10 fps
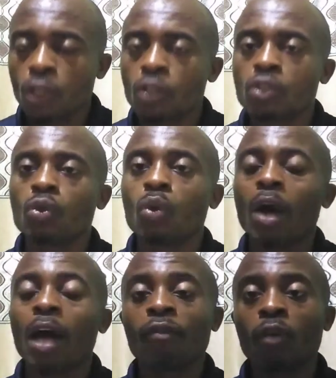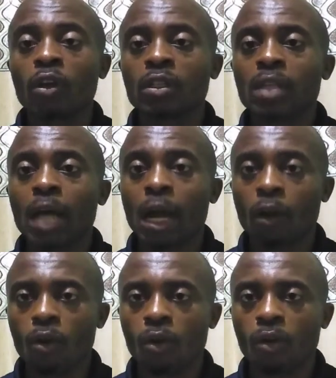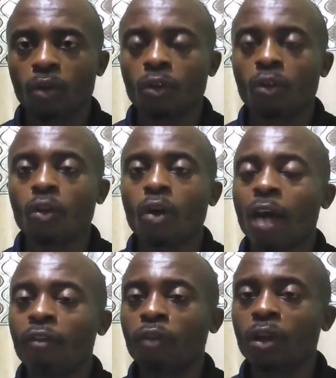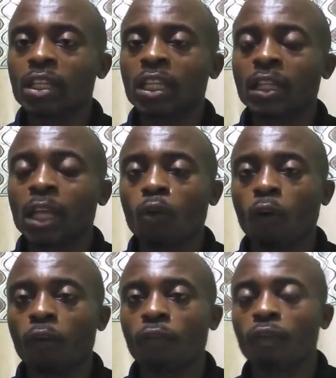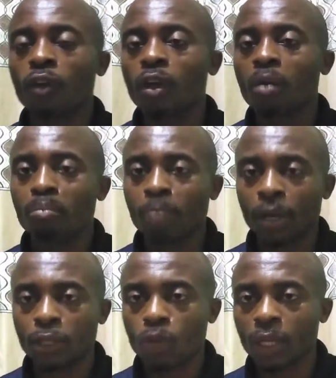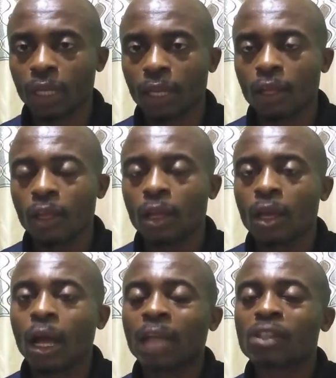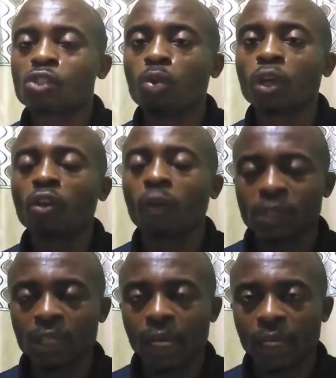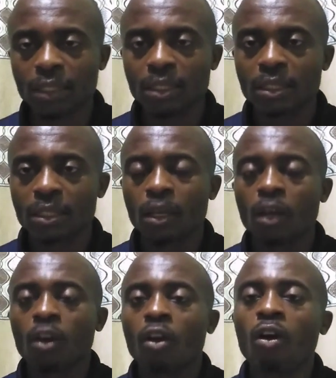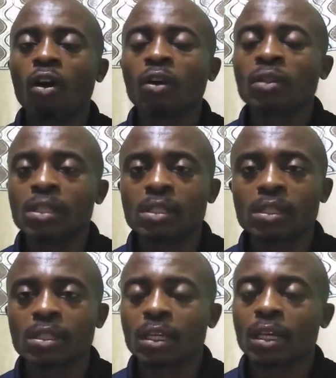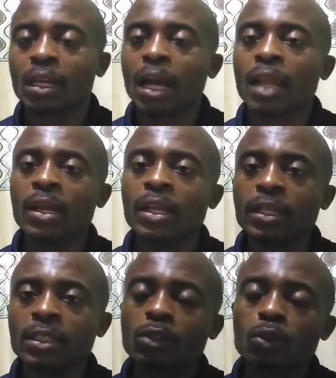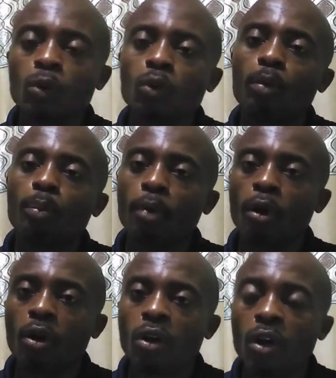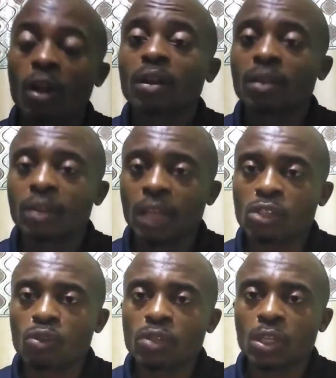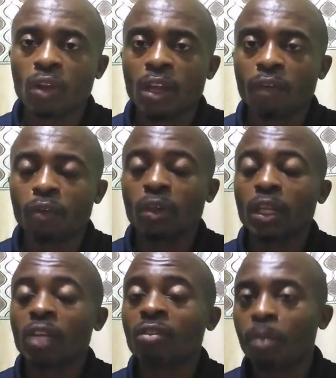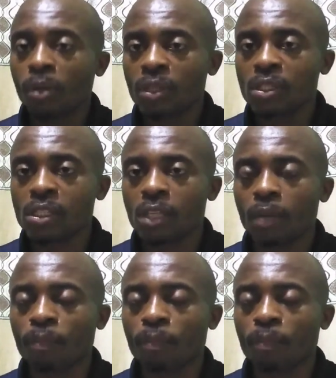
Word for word: So avoid alcohol or avoid intake of marijuana and smoking of cigarettes. All this can lead to poor testosterone level in your body system